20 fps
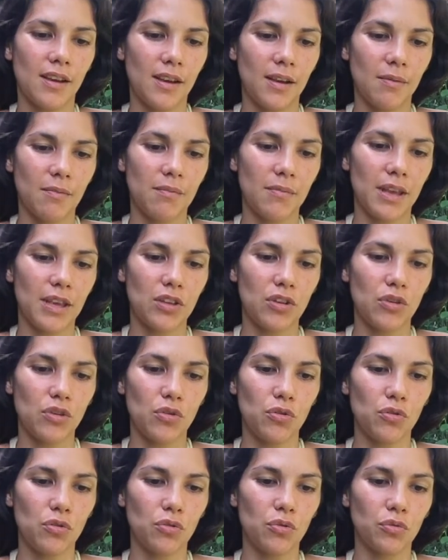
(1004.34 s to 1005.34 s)
make
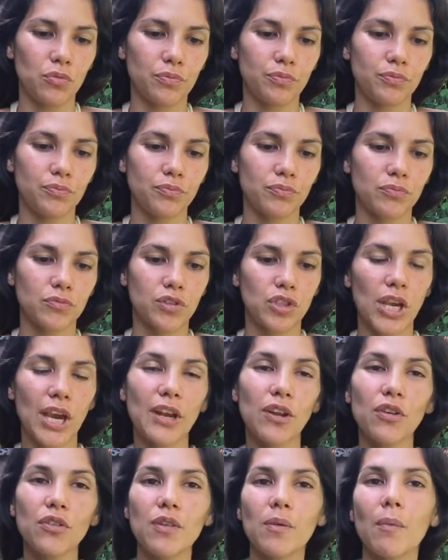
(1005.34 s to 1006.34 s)
new
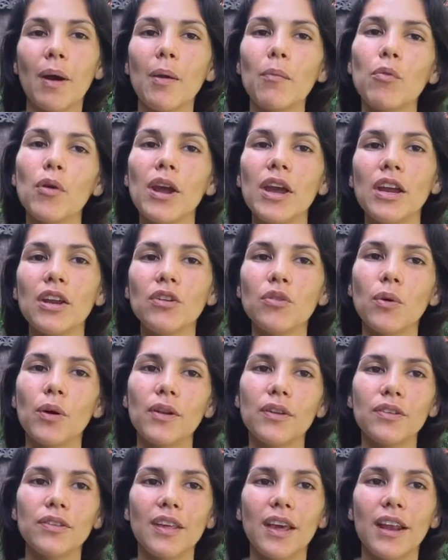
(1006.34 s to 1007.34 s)
channels in my brain to
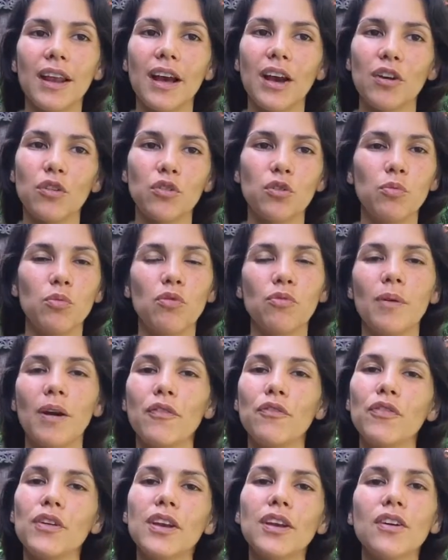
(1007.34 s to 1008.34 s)
understand how to move my
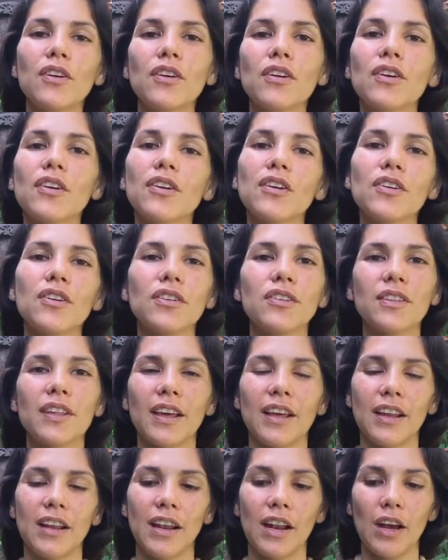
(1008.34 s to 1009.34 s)
fingers,
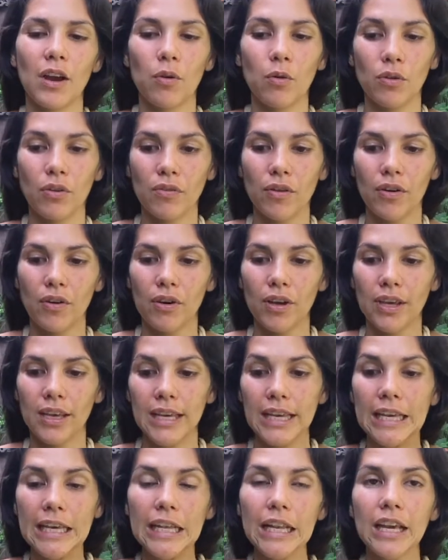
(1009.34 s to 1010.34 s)
and it was very
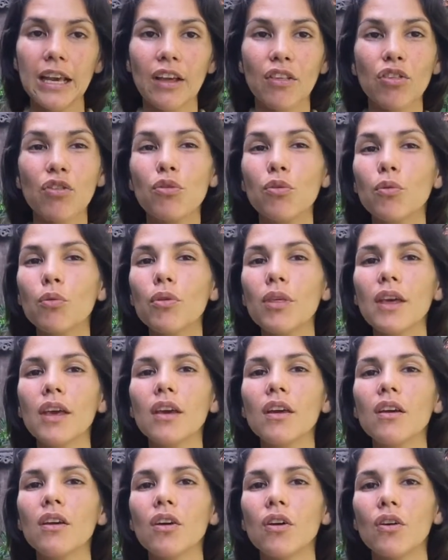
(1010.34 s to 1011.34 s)
healing and
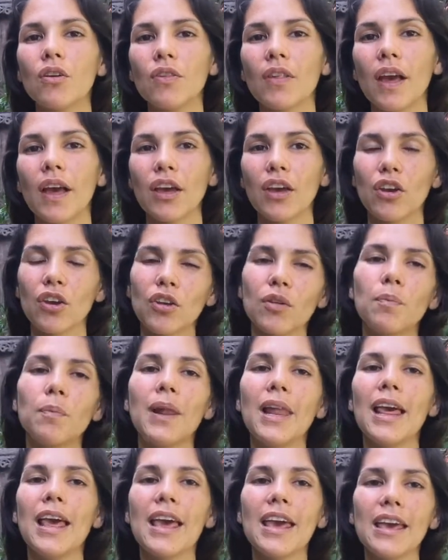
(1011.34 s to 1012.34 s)
soothing because I could
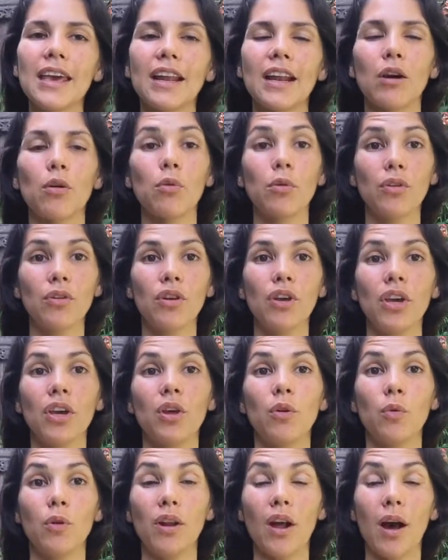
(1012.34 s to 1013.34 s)
play, and
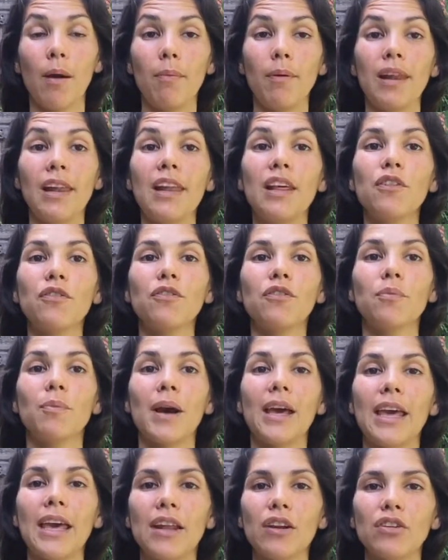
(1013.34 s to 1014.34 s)
it would uplift
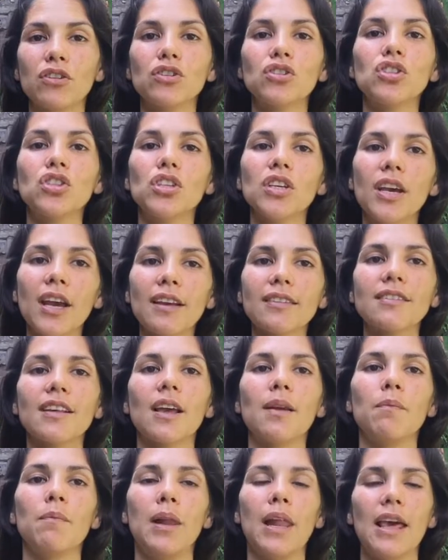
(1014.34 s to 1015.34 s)
my energy as
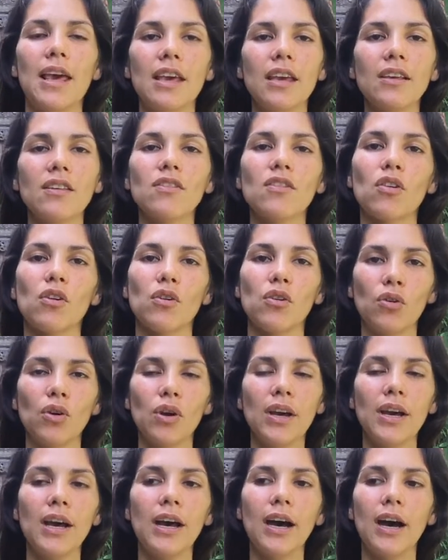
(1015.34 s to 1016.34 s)
I play. So,
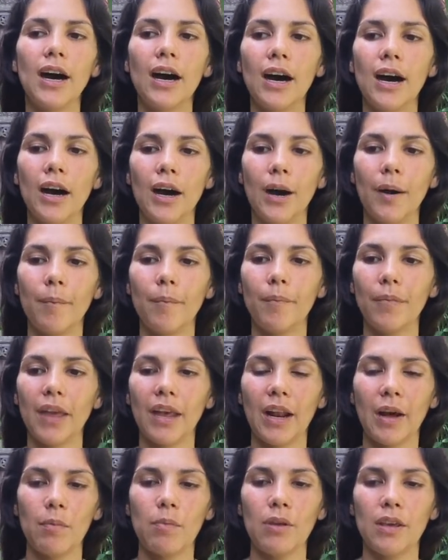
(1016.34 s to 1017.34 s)

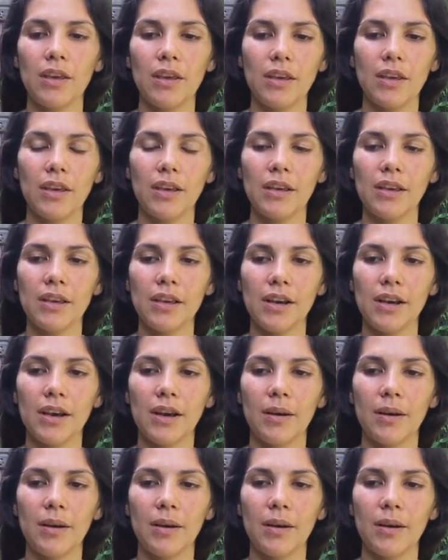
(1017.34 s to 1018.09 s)
and I'd be